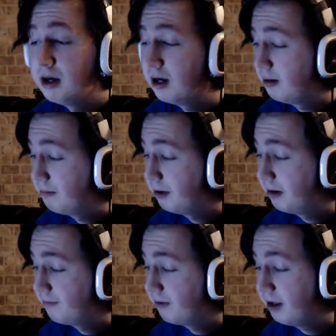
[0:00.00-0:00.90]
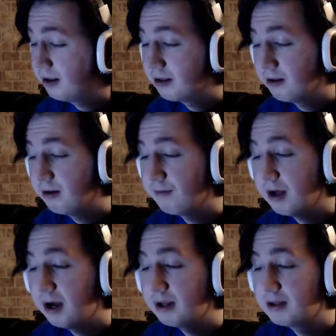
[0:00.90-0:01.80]
But for now, that's all I've
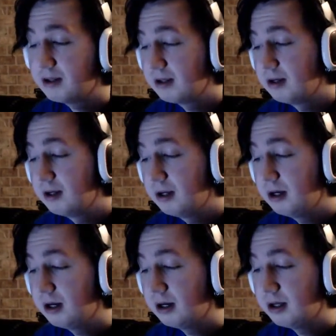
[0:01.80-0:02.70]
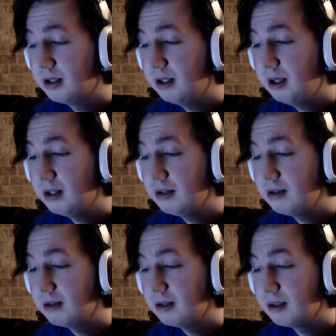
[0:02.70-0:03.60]
got.
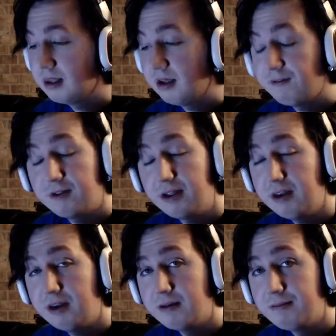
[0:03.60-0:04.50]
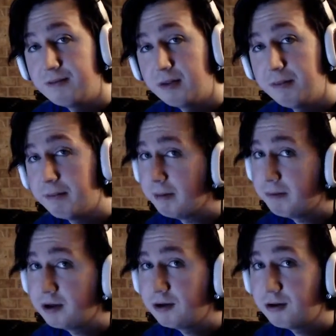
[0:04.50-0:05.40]
And thank you for listening. It's been my
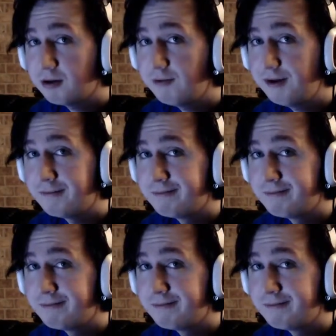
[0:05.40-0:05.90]
pleasure to serve you.